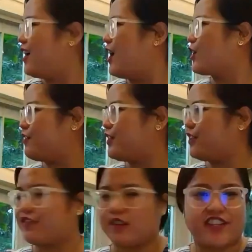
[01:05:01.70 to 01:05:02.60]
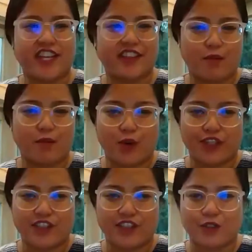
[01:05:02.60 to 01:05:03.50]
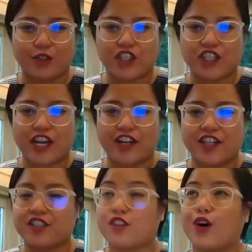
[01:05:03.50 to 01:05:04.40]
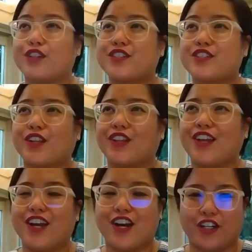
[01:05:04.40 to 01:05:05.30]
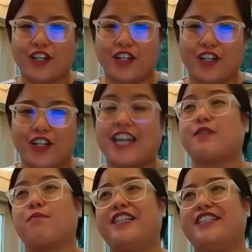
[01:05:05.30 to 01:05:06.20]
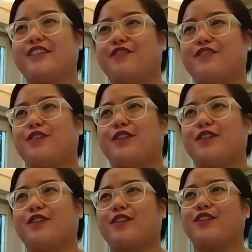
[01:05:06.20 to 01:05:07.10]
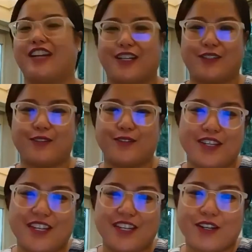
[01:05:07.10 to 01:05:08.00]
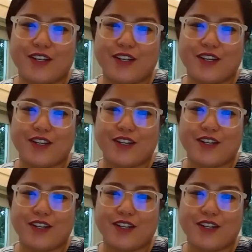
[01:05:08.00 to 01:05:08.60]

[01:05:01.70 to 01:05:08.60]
governor from Vietnam wants to share his thoughts on ASEM. Please, if you for me to read it.